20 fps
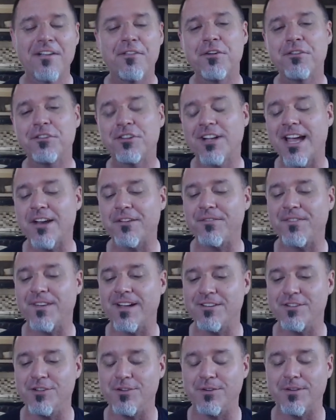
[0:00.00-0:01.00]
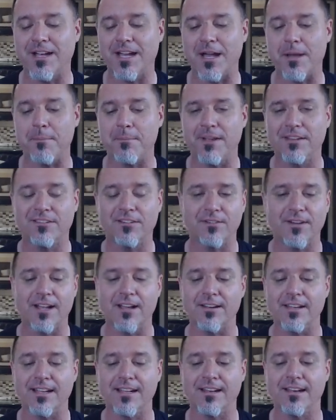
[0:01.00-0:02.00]
those are kind of fun to mess
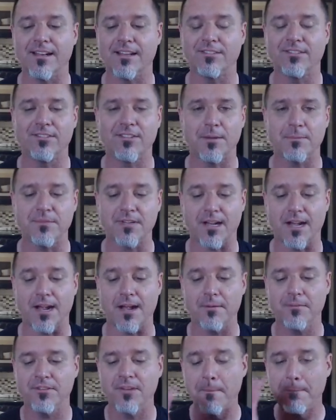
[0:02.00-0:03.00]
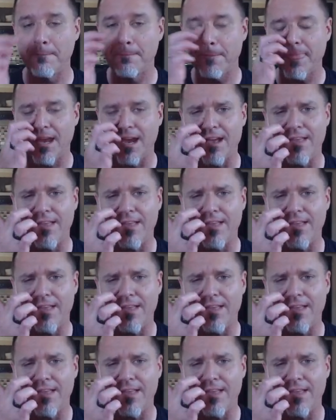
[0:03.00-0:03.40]
around in sometimes.